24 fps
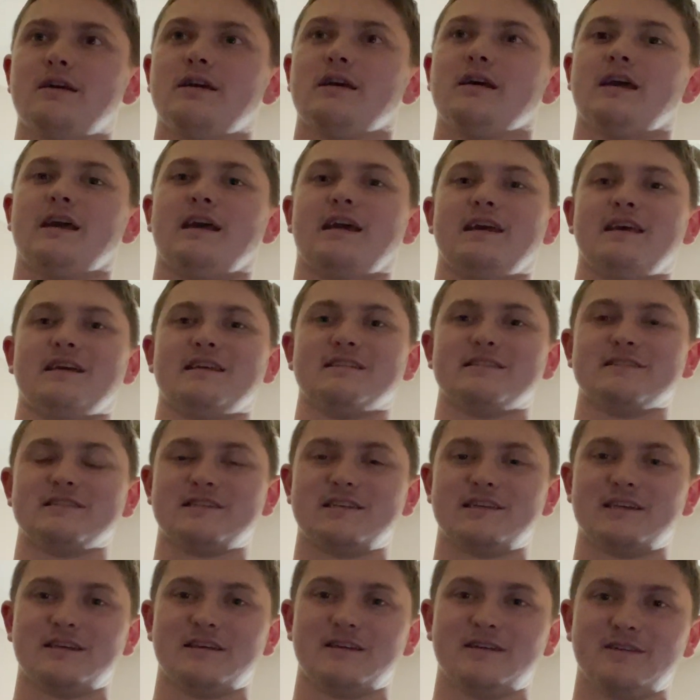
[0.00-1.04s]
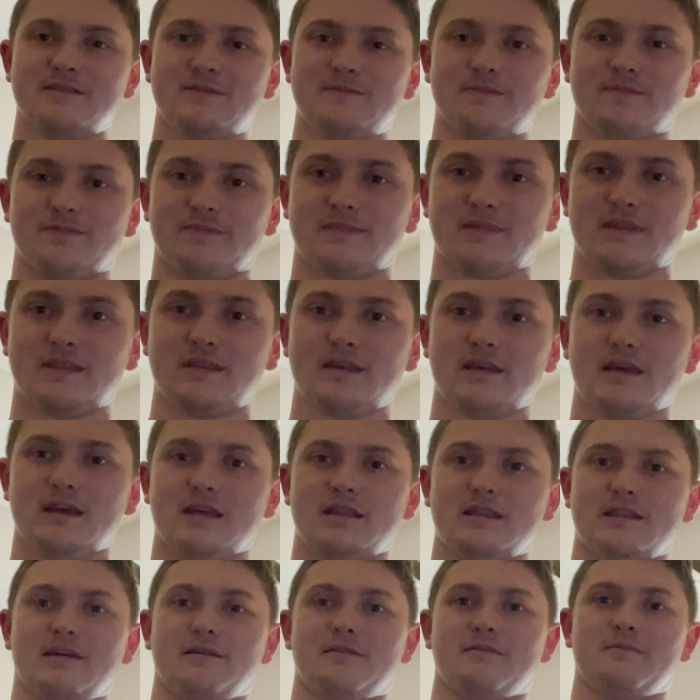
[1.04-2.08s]
And
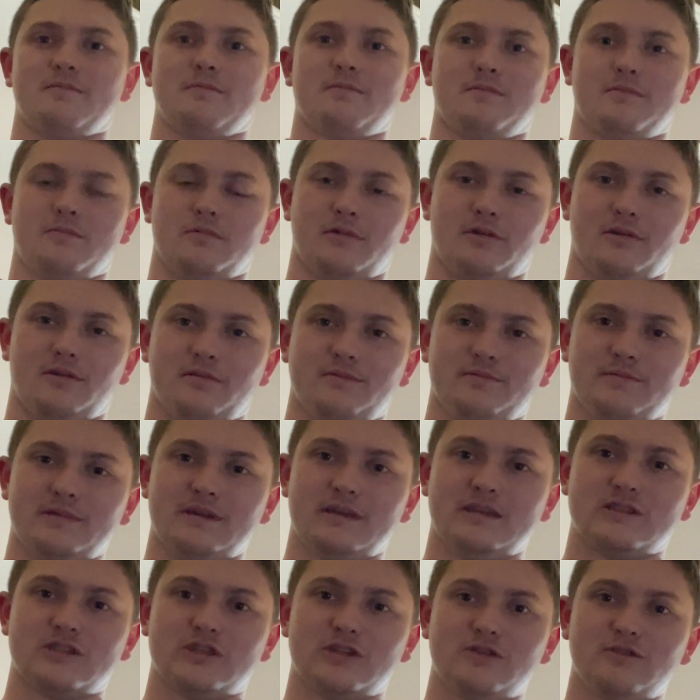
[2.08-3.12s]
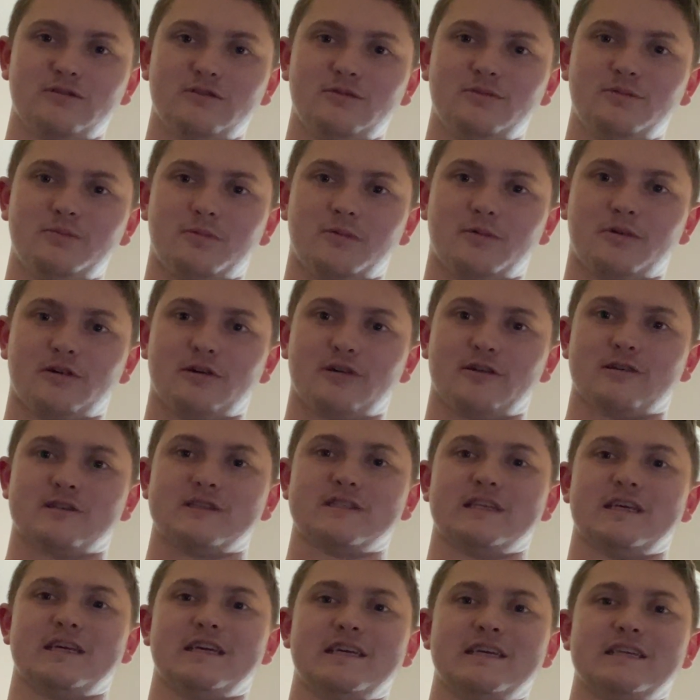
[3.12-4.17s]
the only two words
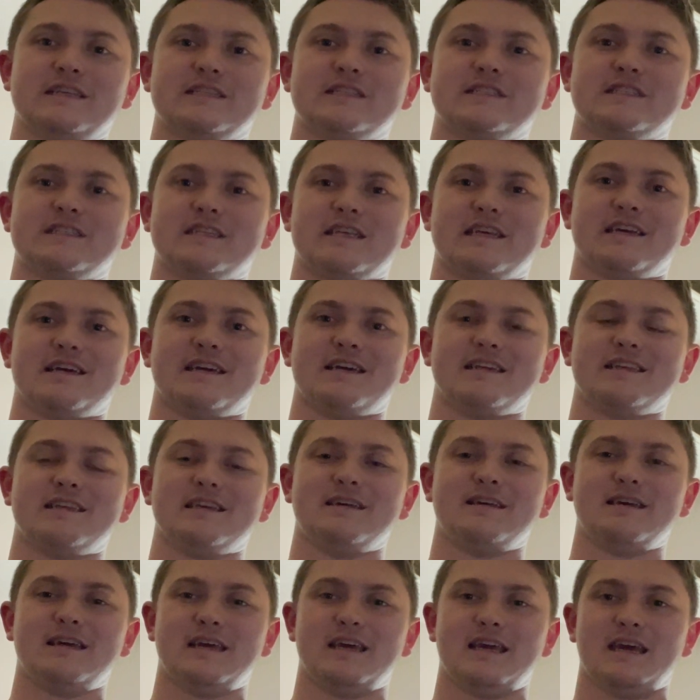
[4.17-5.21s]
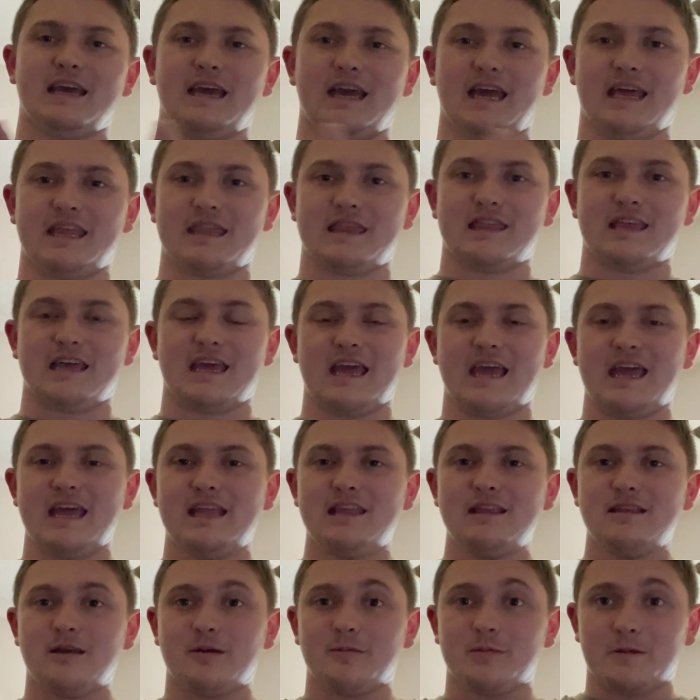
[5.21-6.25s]
that he said at the
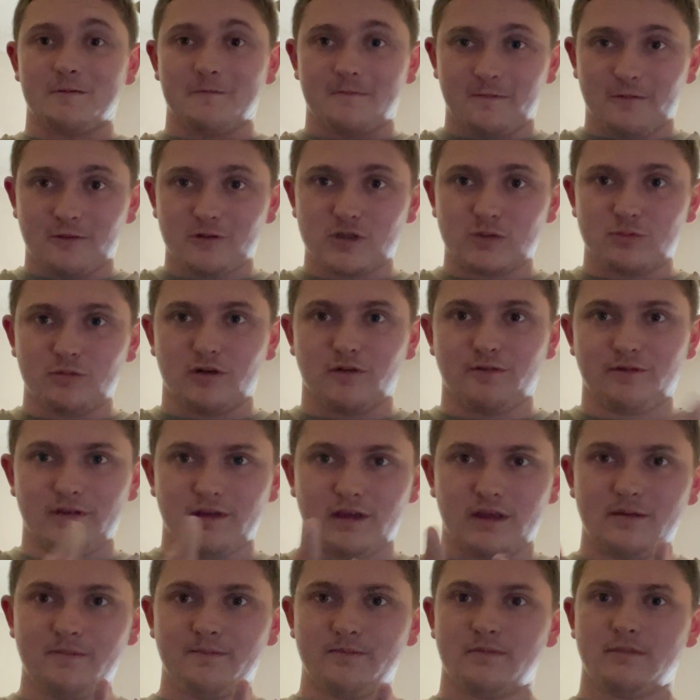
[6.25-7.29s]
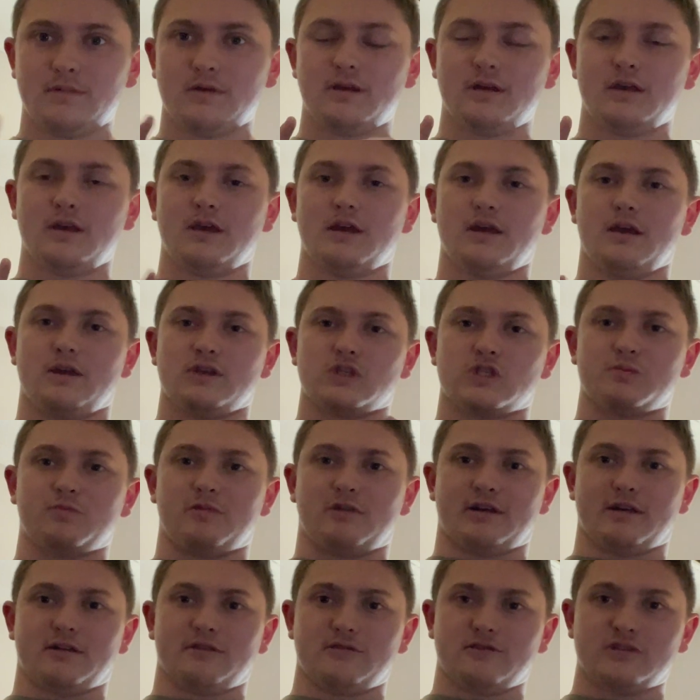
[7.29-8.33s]
end of the first movie,
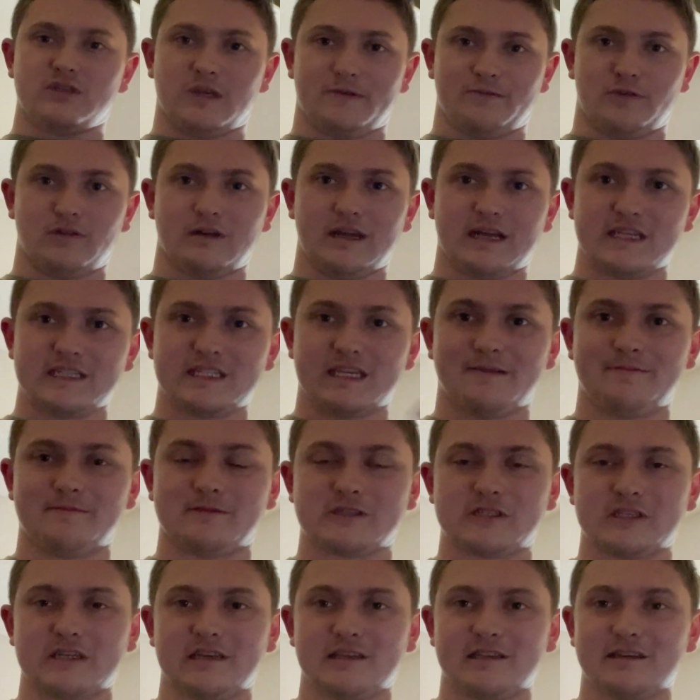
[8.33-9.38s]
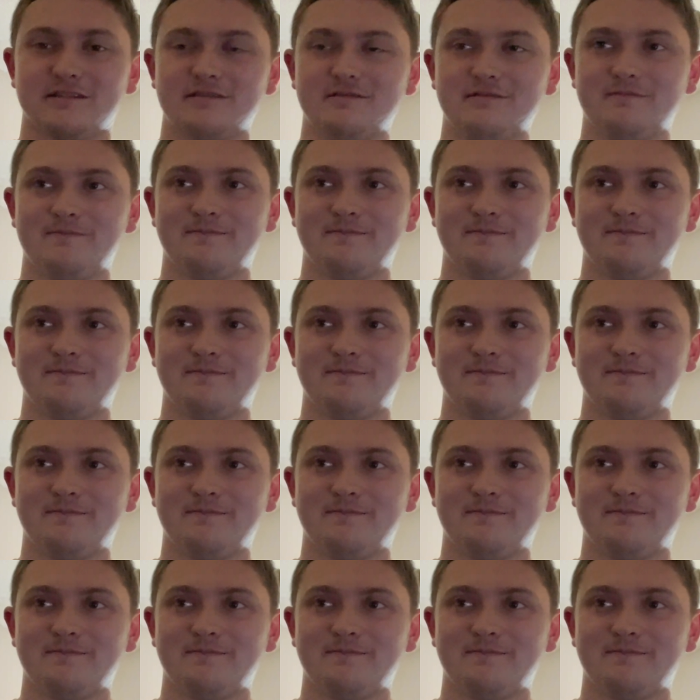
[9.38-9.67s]
spoilers if you guys haven't seen it,